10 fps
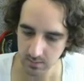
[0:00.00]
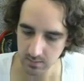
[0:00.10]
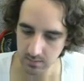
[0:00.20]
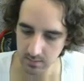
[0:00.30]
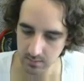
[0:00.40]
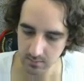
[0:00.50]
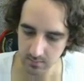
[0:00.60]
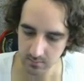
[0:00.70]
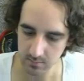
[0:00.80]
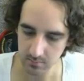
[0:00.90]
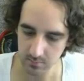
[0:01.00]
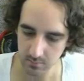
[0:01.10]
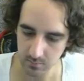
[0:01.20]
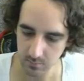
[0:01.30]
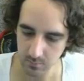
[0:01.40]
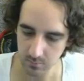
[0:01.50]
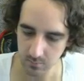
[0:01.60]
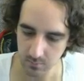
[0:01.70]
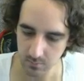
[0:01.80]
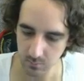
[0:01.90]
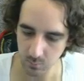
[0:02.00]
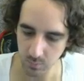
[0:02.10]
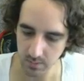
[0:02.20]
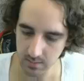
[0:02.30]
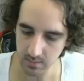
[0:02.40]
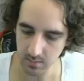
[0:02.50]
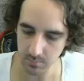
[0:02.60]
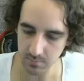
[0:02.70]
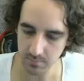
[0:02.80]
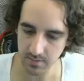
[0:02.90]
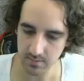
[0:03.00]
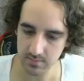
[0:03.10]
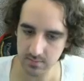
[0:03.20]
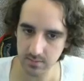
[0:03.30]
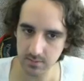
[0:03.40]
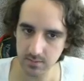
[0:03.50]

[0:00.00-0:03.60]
and we copy paste it,